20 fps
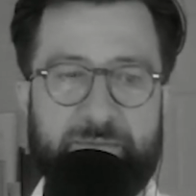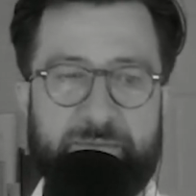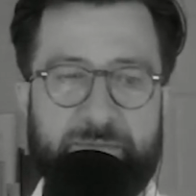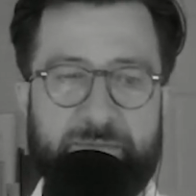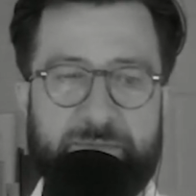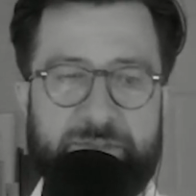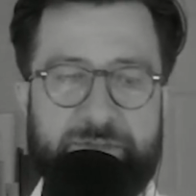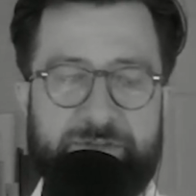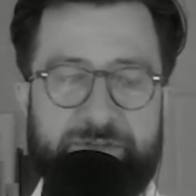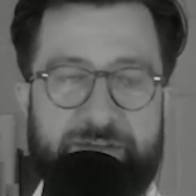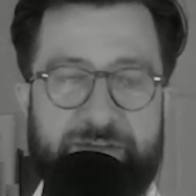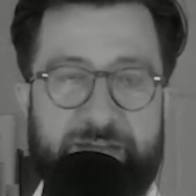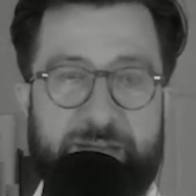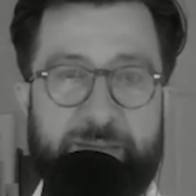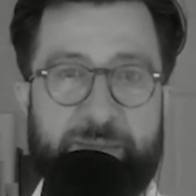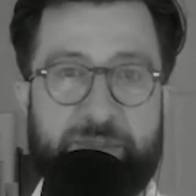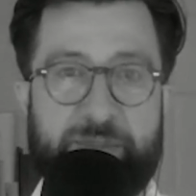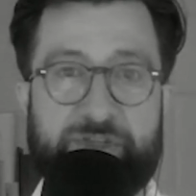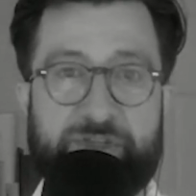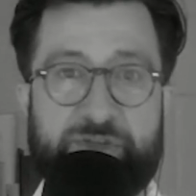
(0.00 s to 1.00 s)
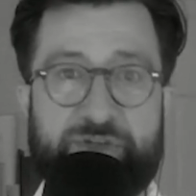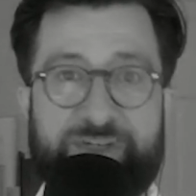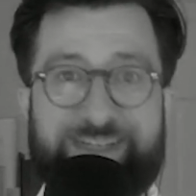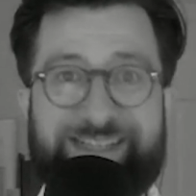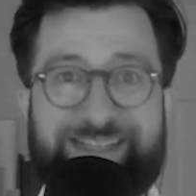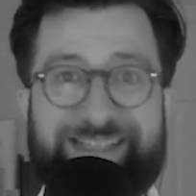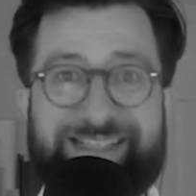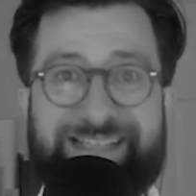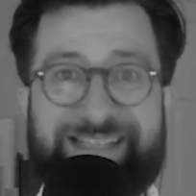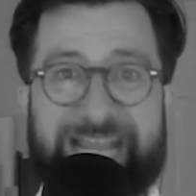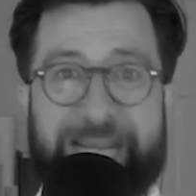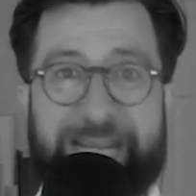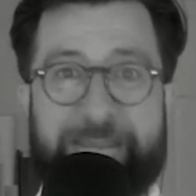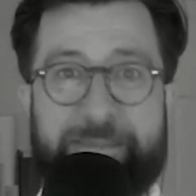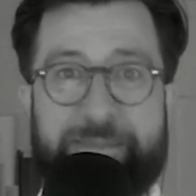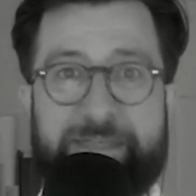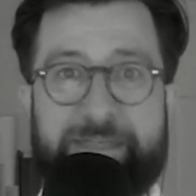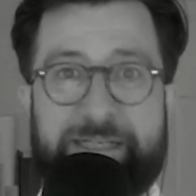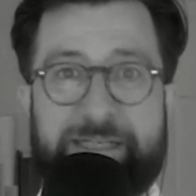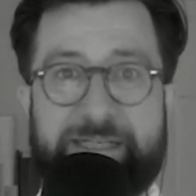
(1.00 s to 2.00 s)
develop a certain
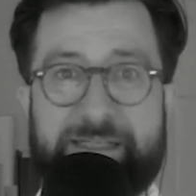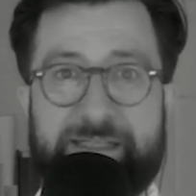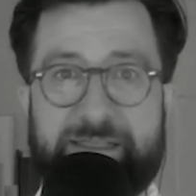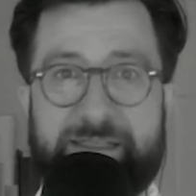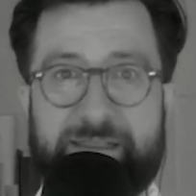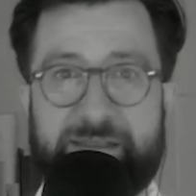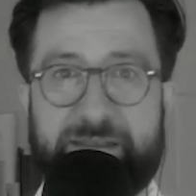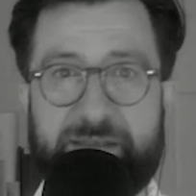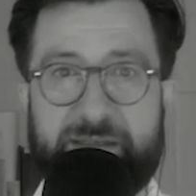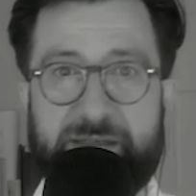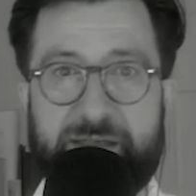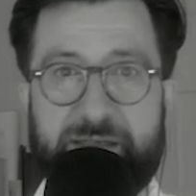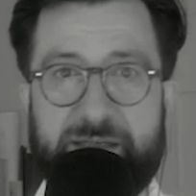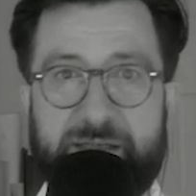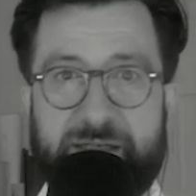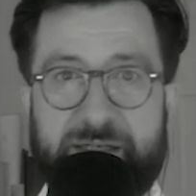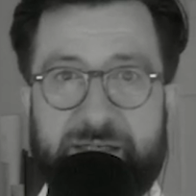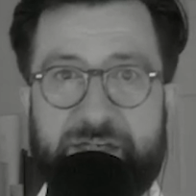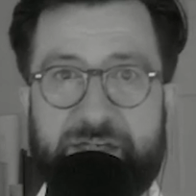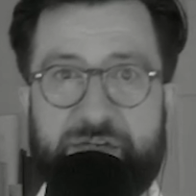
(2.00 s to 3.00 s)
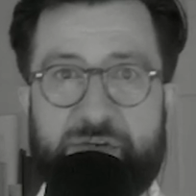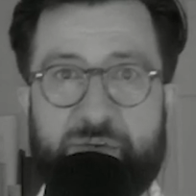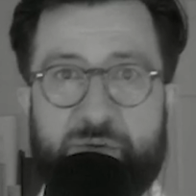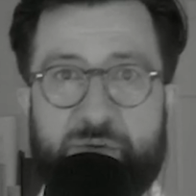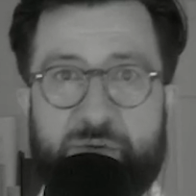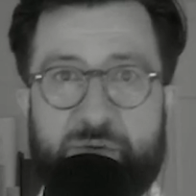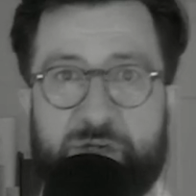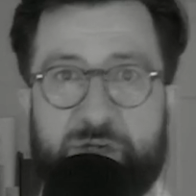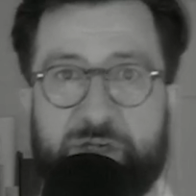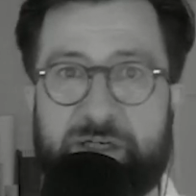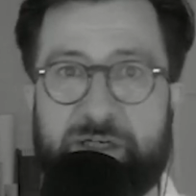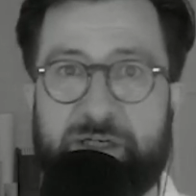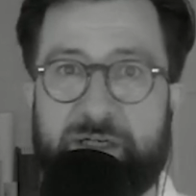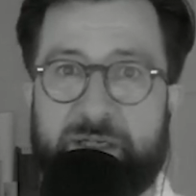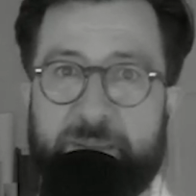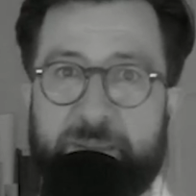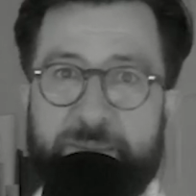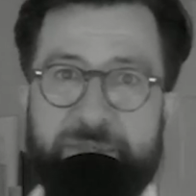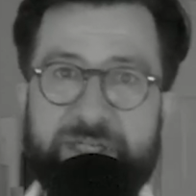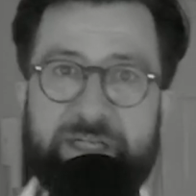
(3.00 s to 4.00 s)
sameness in your work,
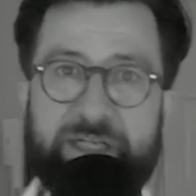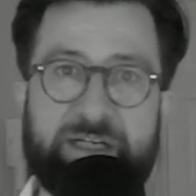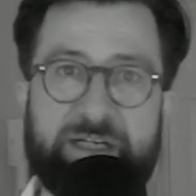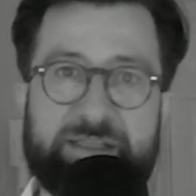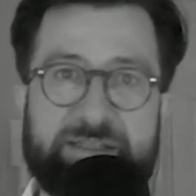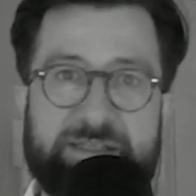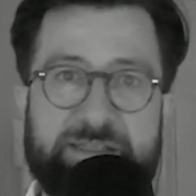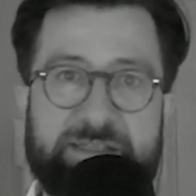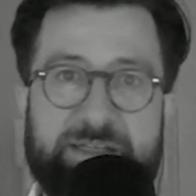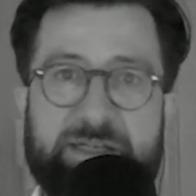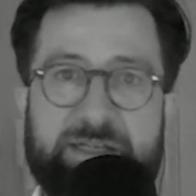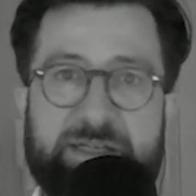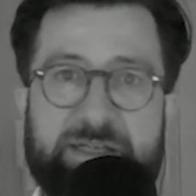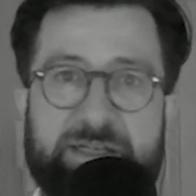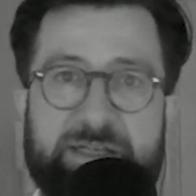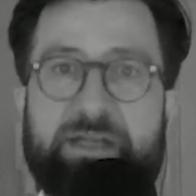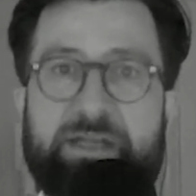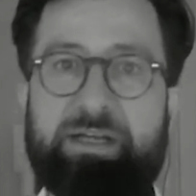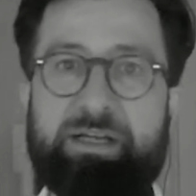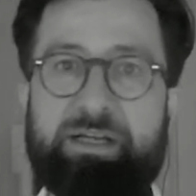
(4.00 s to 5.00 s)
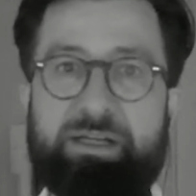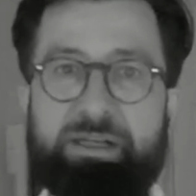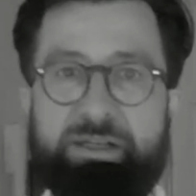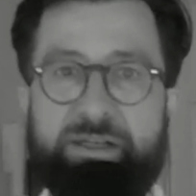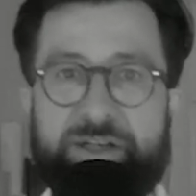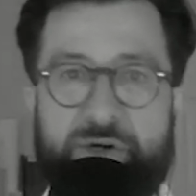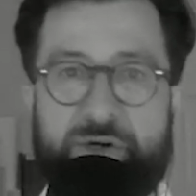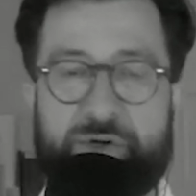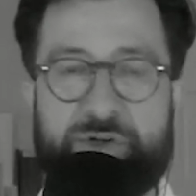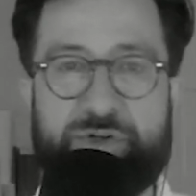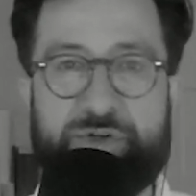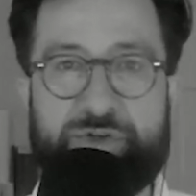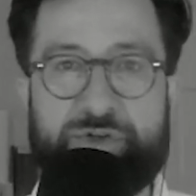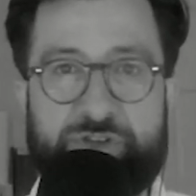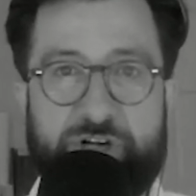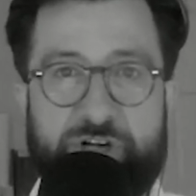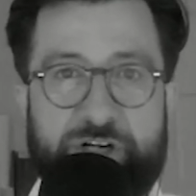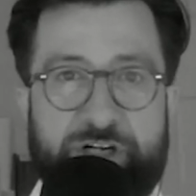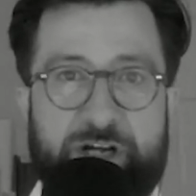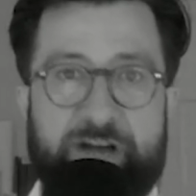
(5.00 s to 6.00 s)
because you
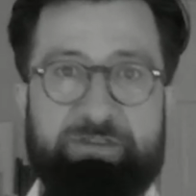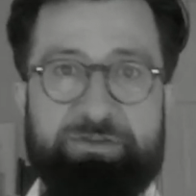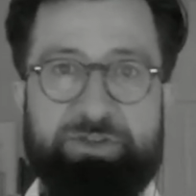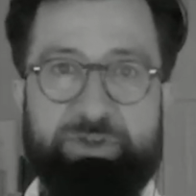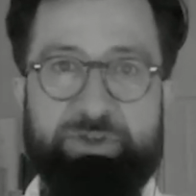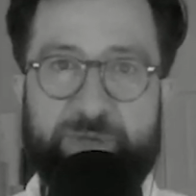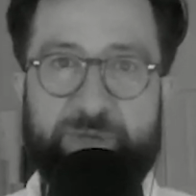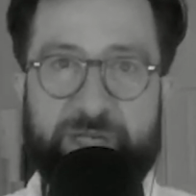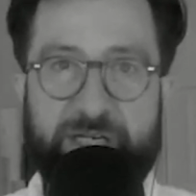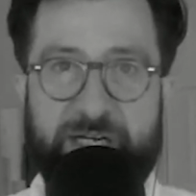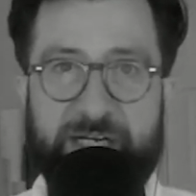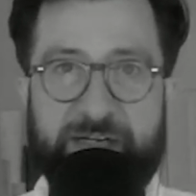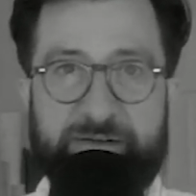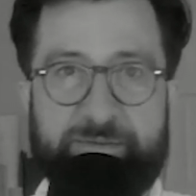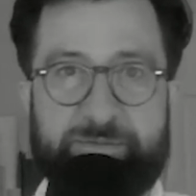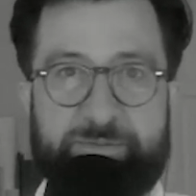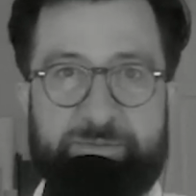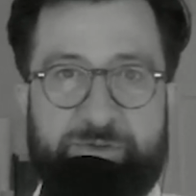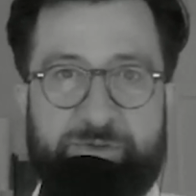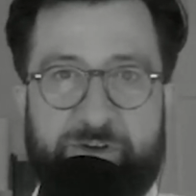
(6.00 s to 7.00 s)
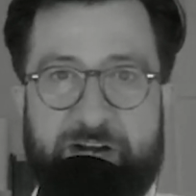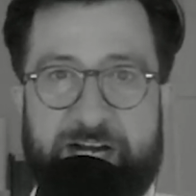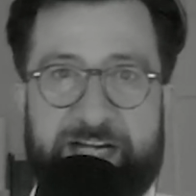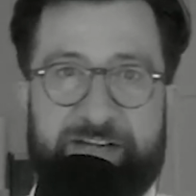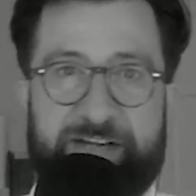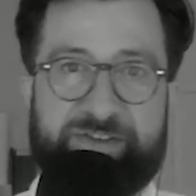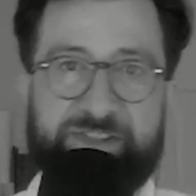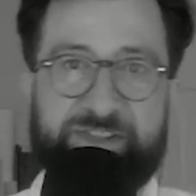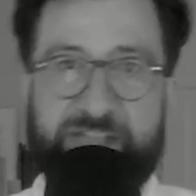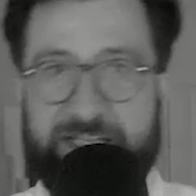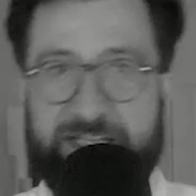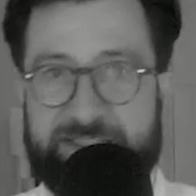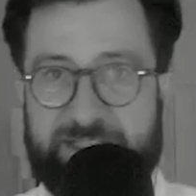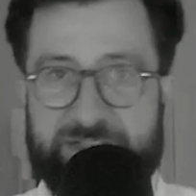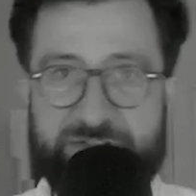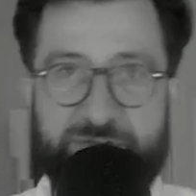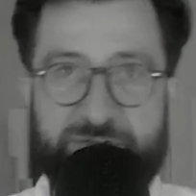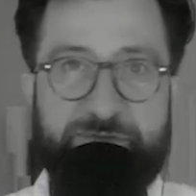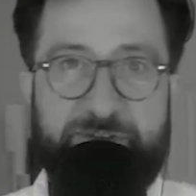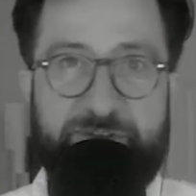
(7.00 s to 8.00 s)
start off doing like a variety of styles as
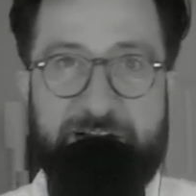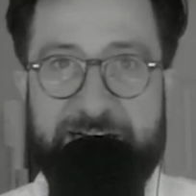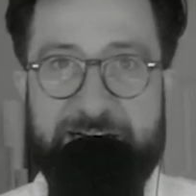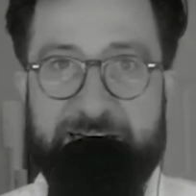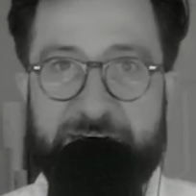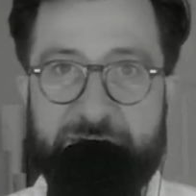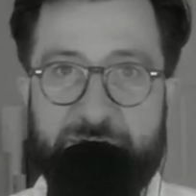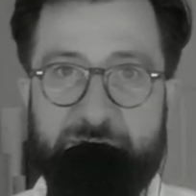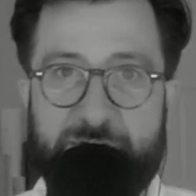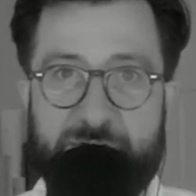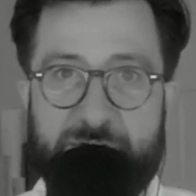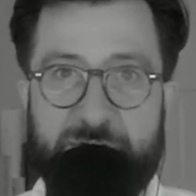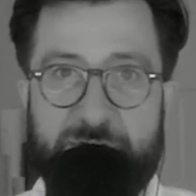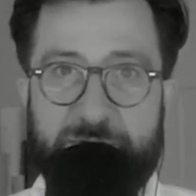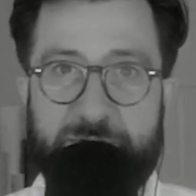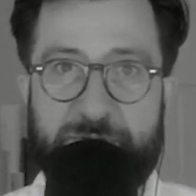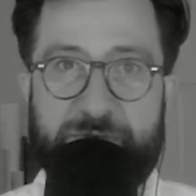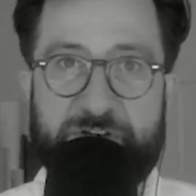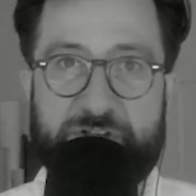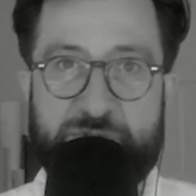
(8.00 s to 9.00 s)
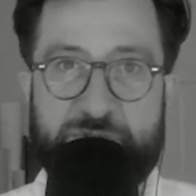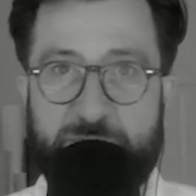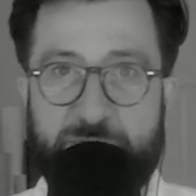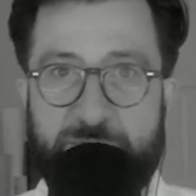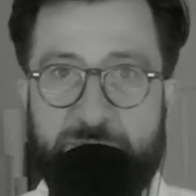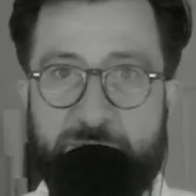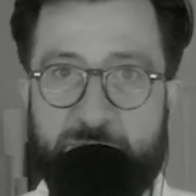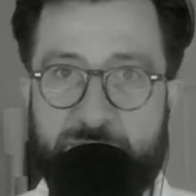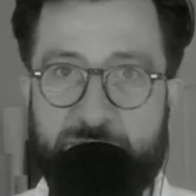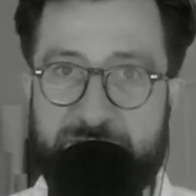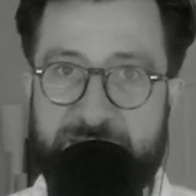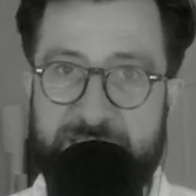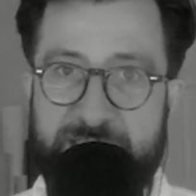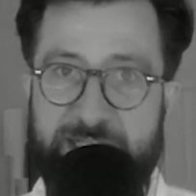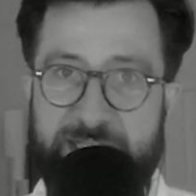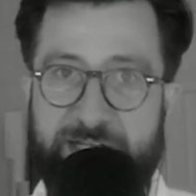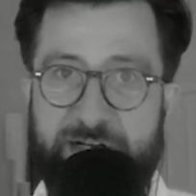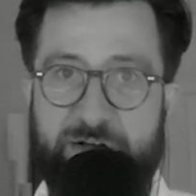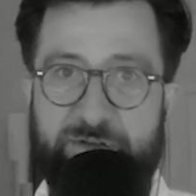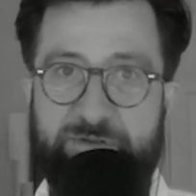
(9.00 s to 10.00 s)
you're finding your visual voice. And
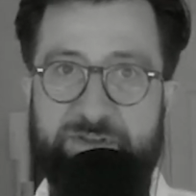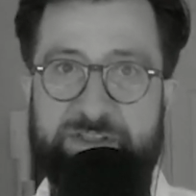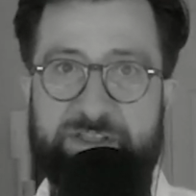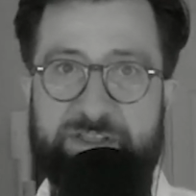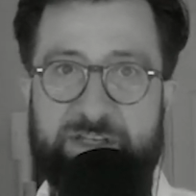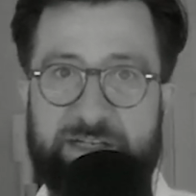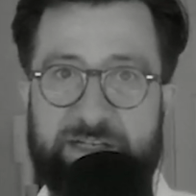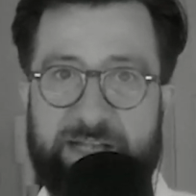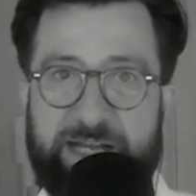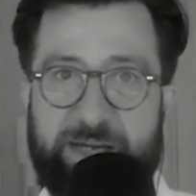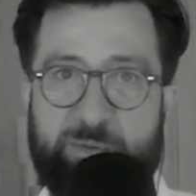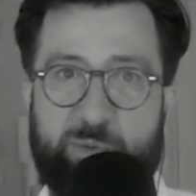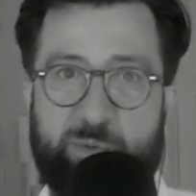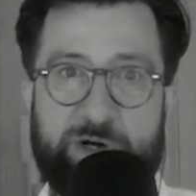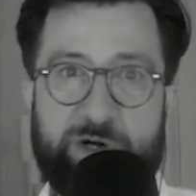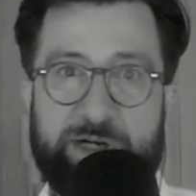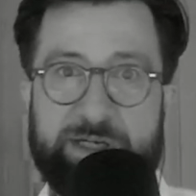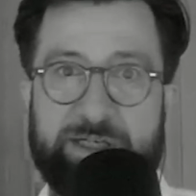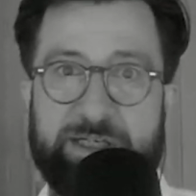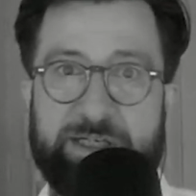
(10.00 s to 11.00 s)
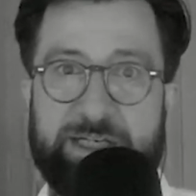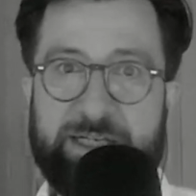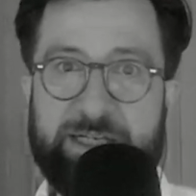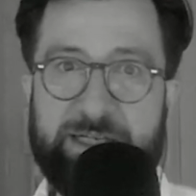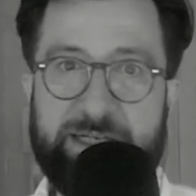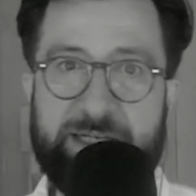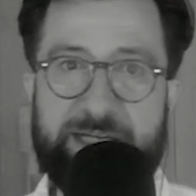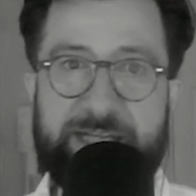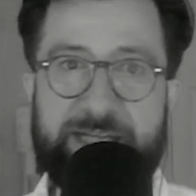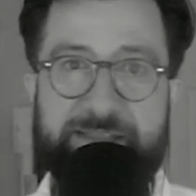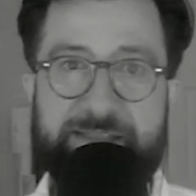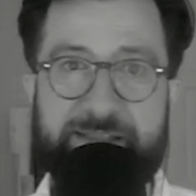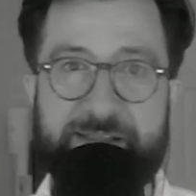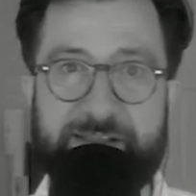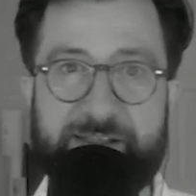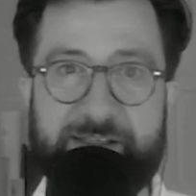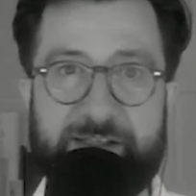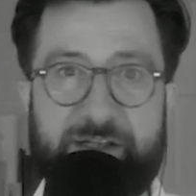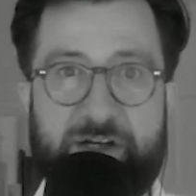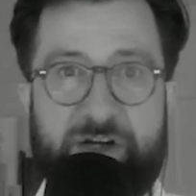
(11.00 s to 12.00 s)
then all of a sudden, like one hits a
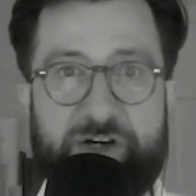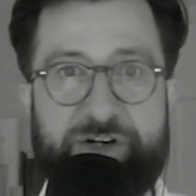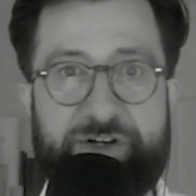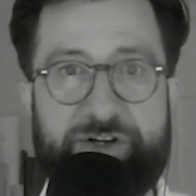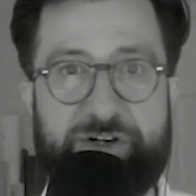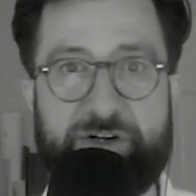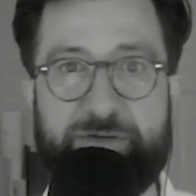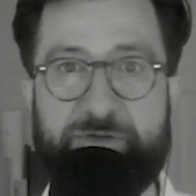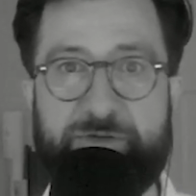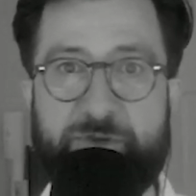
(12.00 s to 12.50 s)
little harder for